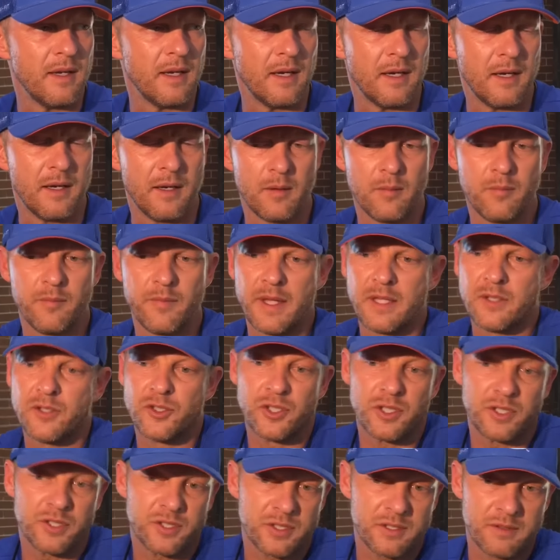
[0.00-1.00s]
um, that
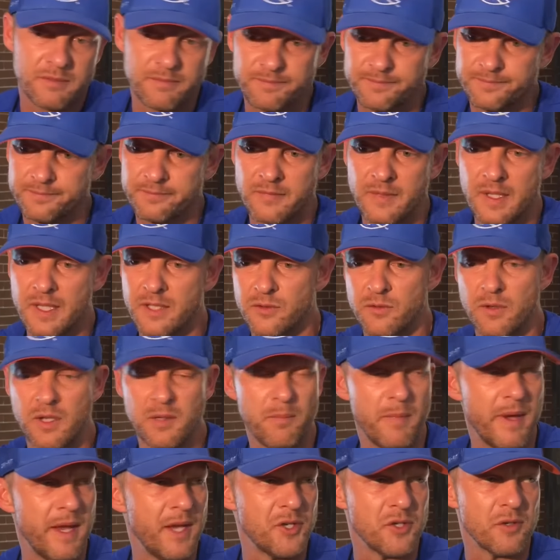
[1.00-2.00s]
just is
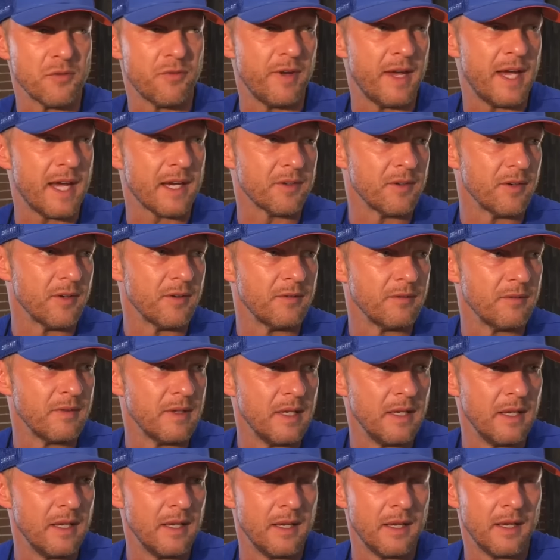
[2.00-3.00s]
a major factor,
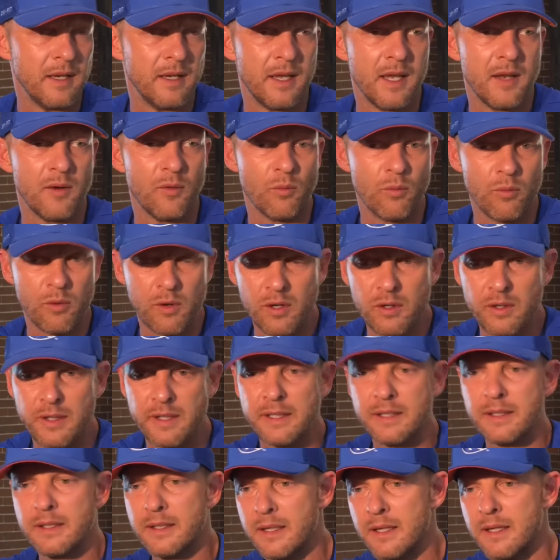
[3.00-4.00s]
and, and
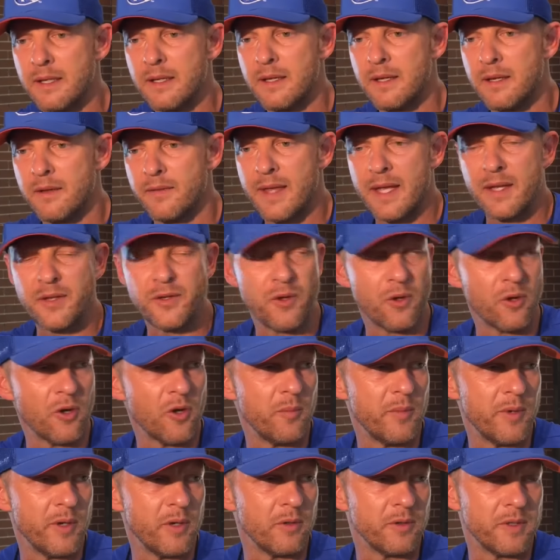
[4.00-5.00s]
really that
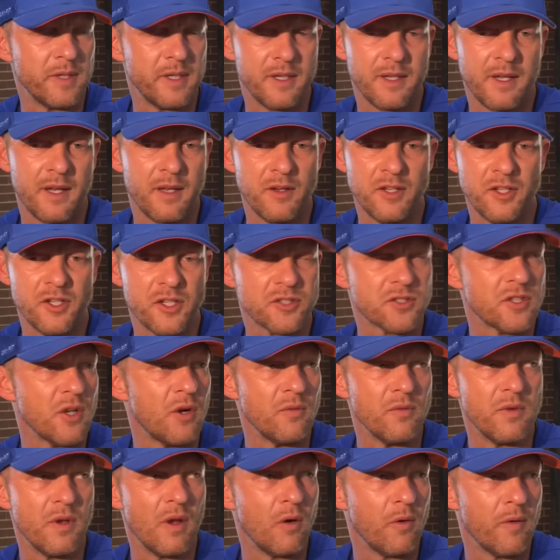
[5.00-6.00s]
durability, and you just
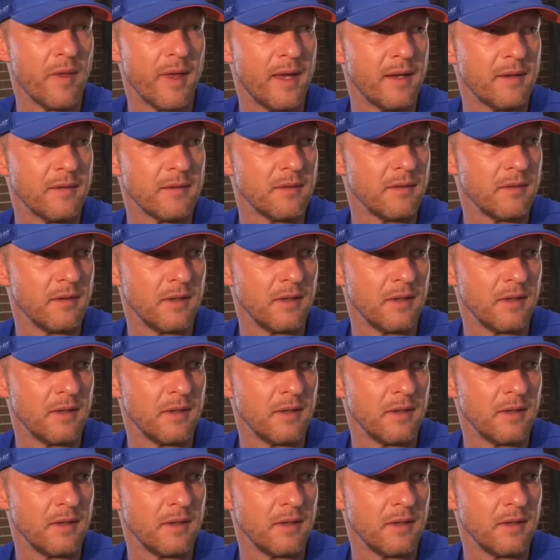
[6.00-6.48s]
don't know that.